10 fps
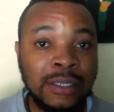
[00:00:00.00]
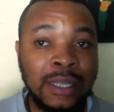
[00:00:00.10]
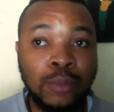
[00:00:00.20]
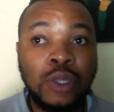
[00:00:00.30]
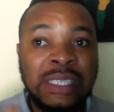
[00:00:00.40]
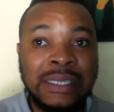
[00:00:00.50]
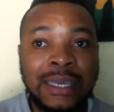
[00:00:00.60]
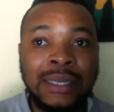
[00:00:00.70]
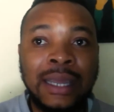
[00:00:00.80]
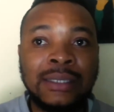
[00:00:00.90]
I'm not saying
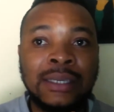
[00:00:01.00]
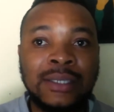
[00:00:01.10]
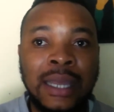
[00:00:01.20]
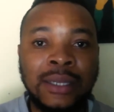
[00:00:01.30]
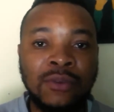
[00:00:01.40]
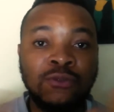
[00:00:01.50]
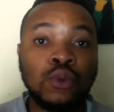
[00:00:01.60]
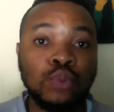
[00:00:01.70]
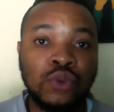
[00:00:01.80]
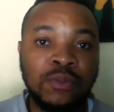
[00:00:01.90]
that it's like the
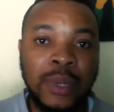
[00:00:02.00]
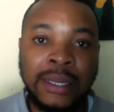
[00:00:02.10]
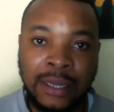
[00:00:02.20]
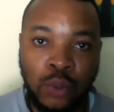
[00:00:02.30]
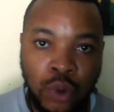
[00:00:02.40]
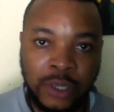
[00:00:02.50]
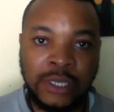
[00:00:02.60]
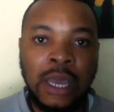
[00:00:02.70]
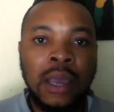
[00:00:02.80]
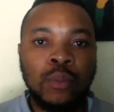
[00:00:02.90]
foolproof plan that works,
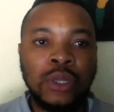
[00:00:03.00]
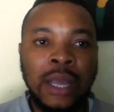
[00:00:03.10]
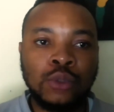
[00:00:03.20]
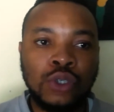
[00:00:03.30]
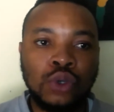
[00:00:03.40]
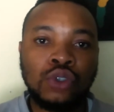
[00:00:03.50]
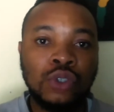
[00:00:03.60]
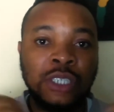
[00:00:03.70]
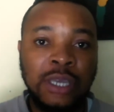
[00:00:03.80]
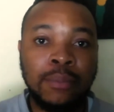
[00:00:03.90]
but I'm just going to
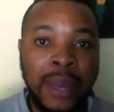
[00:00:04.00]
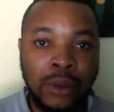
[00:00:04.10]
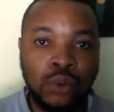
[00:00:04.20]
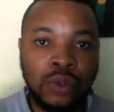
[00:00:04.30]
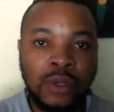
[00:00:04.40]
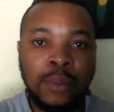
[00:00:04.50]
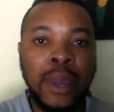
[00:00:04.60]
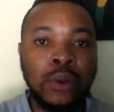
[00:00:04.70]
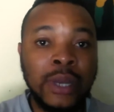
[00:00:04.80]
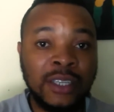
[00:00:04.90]
share my
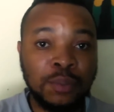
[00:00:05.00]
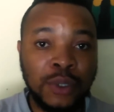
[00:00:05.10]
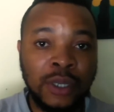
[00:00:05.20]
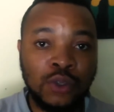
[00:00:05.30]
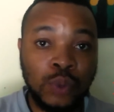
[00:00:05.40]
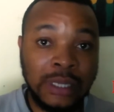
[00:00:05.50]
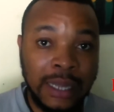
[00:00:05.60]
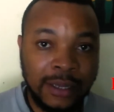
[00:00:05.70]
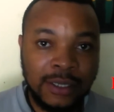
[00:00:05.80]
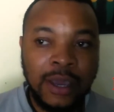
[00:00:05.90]
own experience with
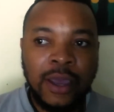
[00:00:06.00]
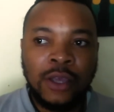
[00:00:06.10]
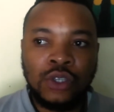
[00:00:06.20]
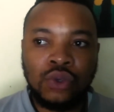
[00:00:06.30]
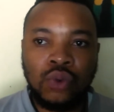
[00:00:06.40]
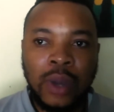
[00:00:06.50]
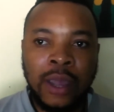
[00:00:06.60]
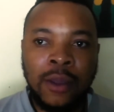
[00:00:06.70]
that. So